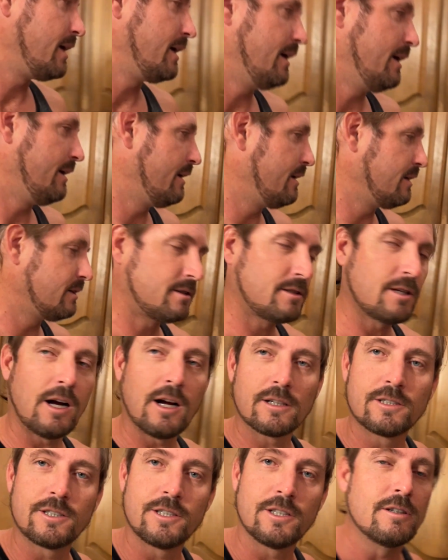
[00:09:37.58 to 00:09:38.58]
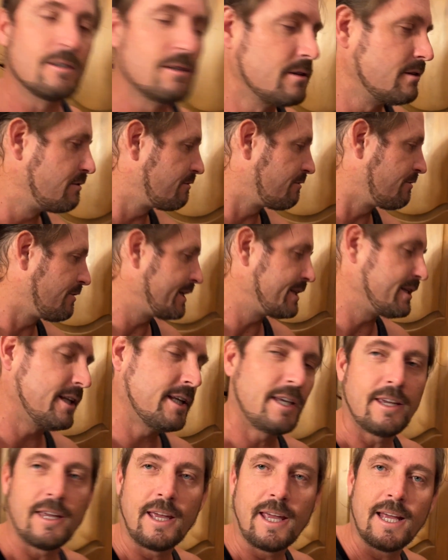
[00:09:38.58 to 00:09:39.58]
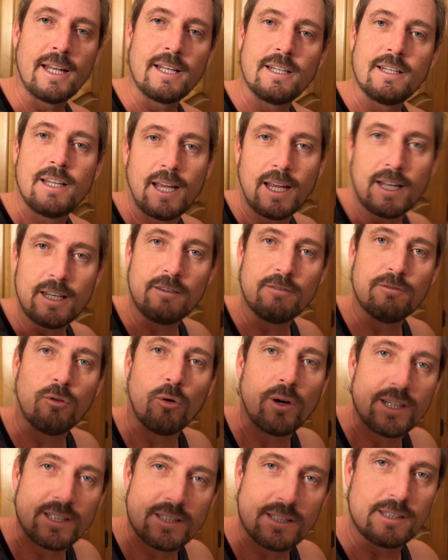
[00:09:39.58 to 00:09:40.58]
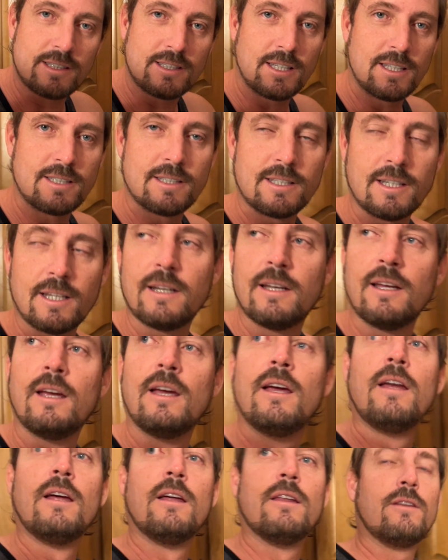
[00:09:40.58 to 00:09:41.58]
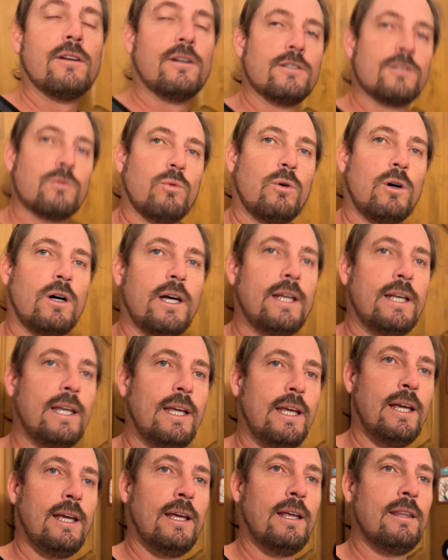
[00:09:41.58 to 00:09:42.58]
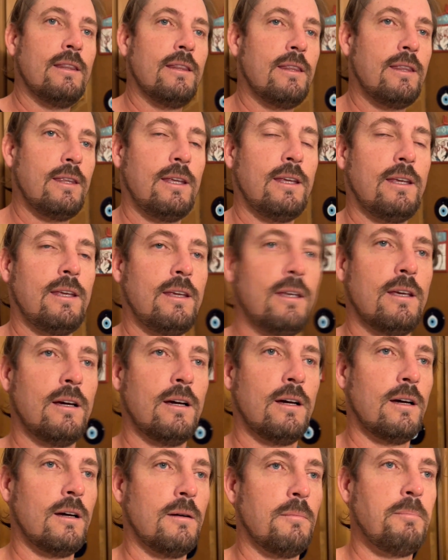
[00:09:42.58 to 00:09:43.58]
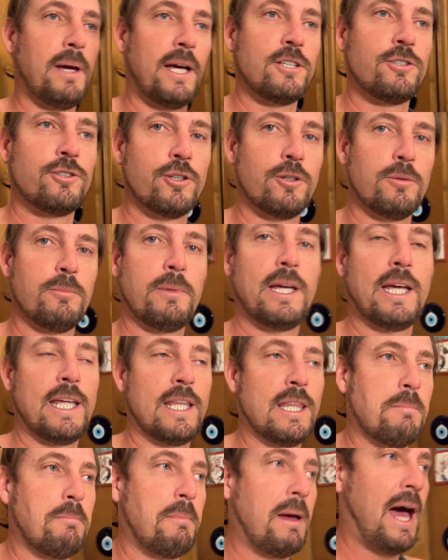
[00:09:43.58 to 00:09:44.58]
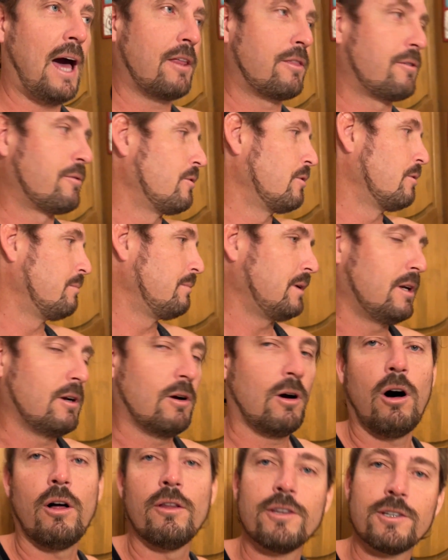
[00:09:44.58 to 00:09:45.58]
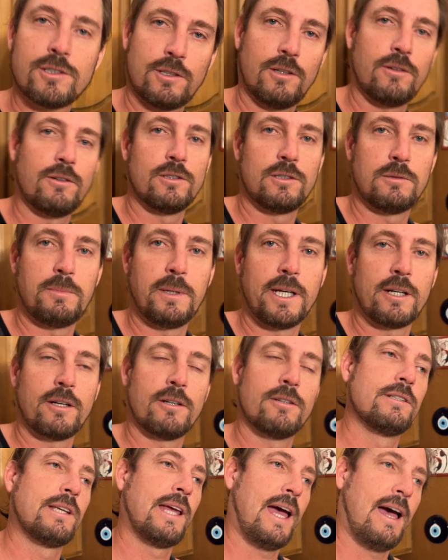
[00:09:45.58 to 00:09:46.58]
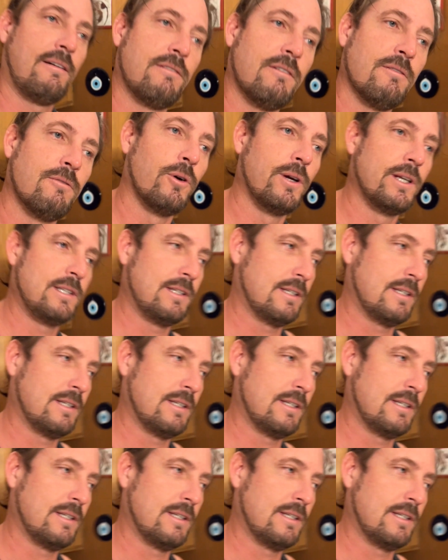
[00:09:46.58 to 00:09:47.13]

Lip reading: is talk to your friendly, handy-dandy voice assistant. There's one in the bedroom, in the bathroom. All the Sonos speakers have the voice